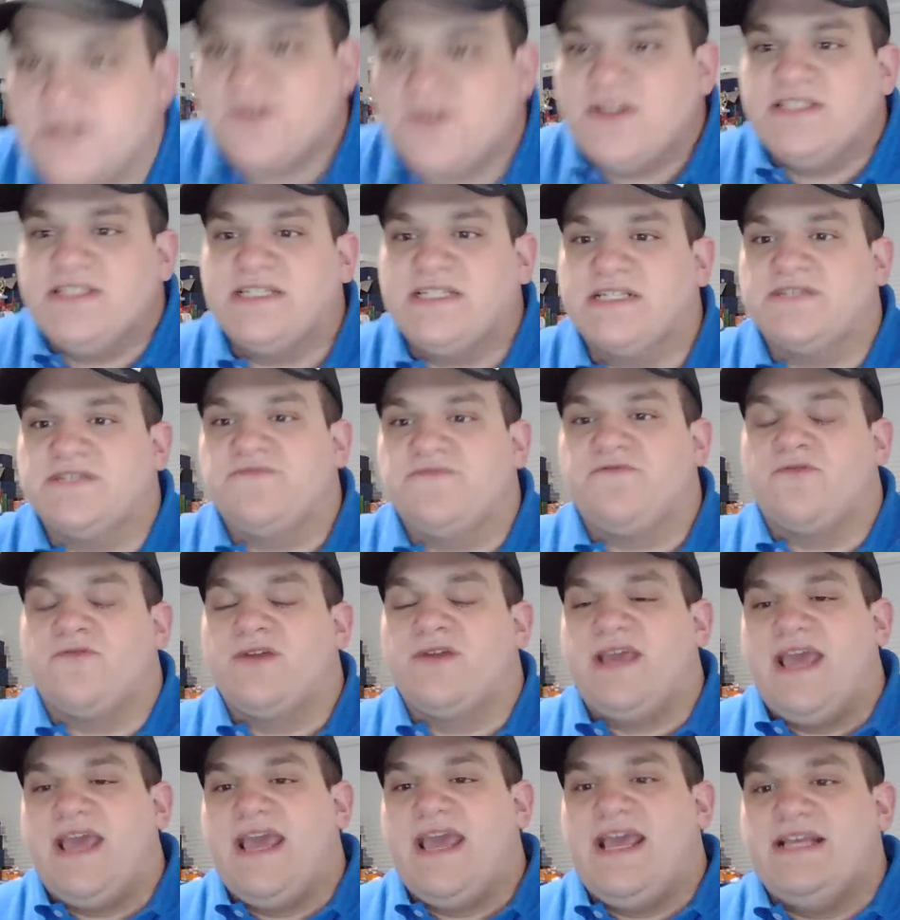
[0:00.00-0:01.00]

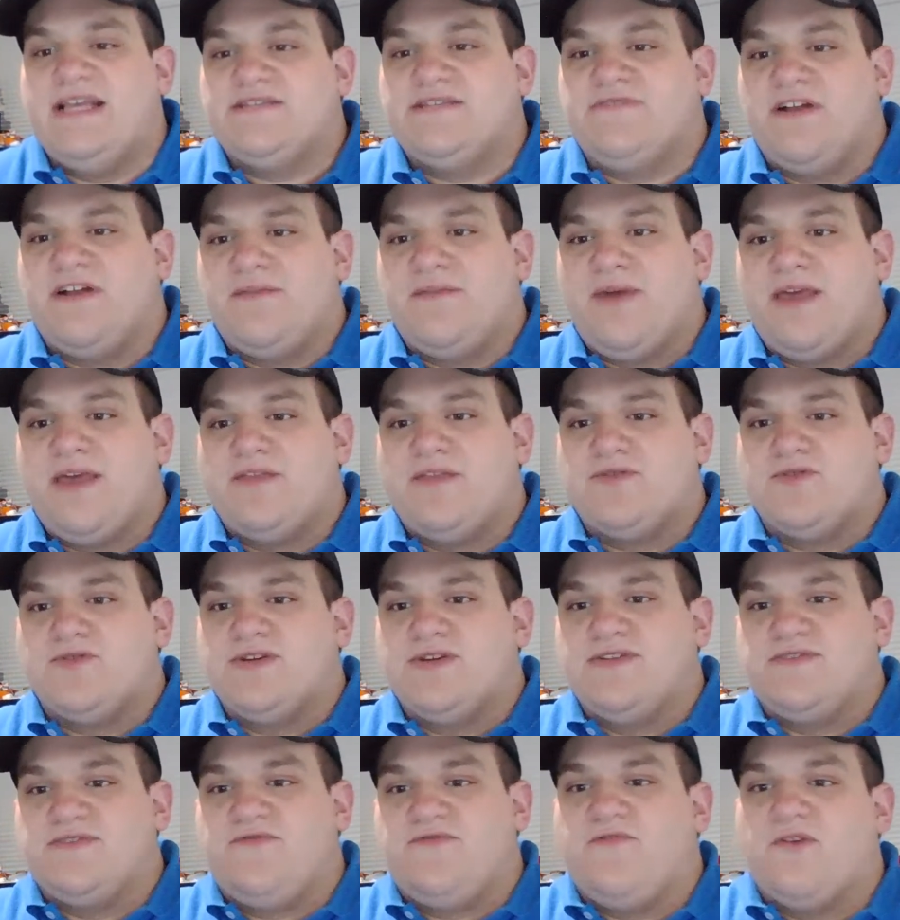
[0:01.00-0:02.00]
26-40 A's, followed by the
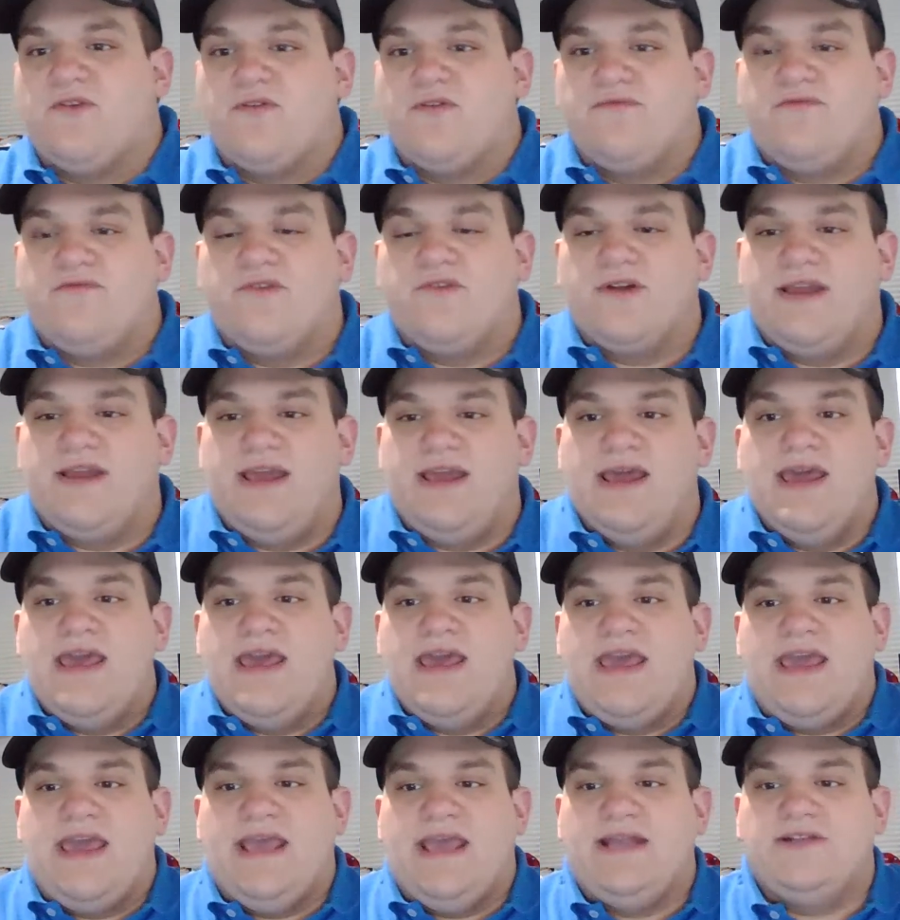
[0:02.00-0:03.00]
24-40
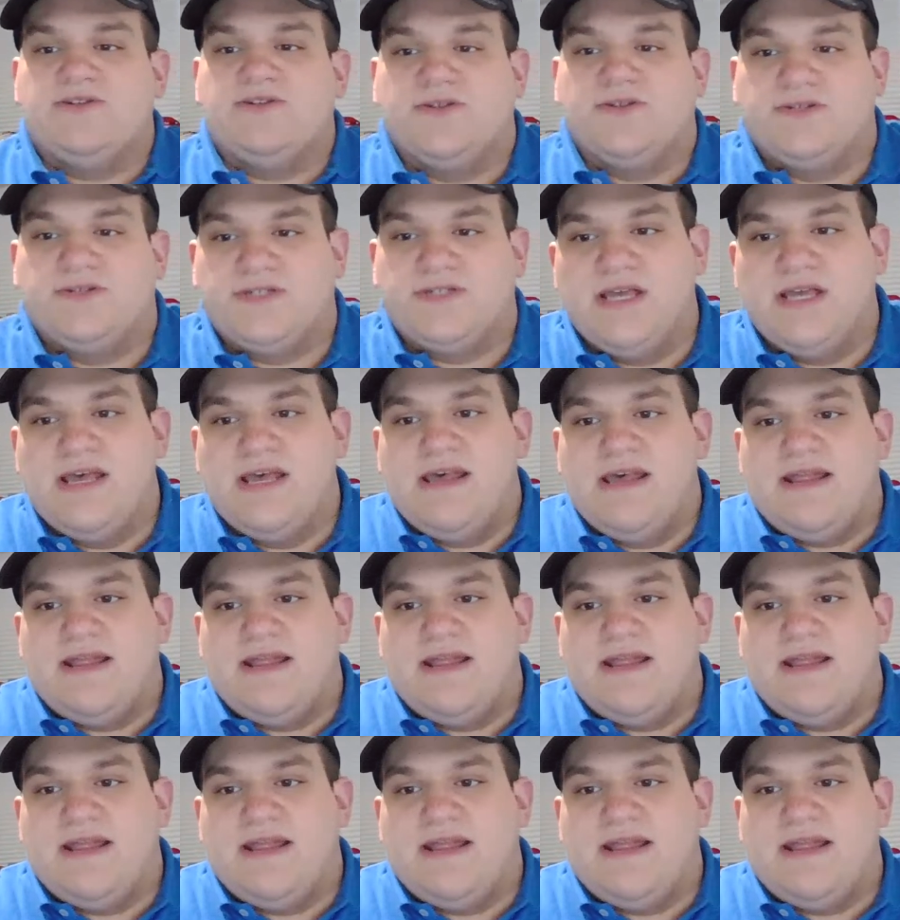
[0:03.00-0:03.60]
Angels.